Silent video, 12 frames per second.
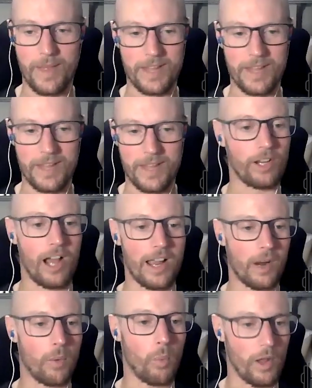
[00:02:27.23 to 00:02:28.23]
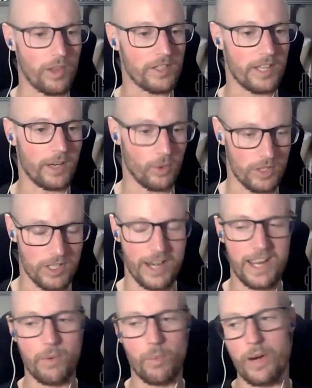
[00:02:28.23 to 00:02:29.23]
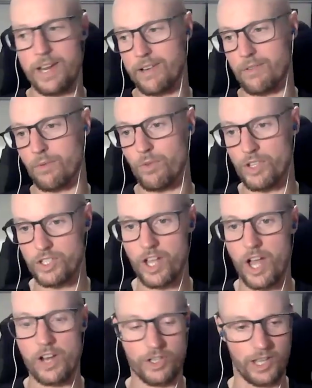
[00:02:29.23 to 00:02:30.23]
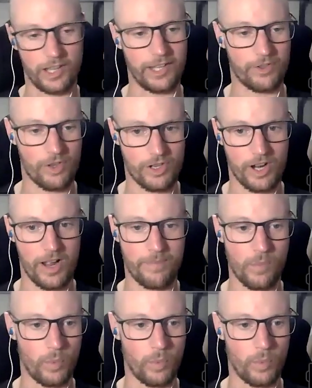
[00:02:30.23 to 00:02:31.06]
instead of relying on one single study, we search the literature,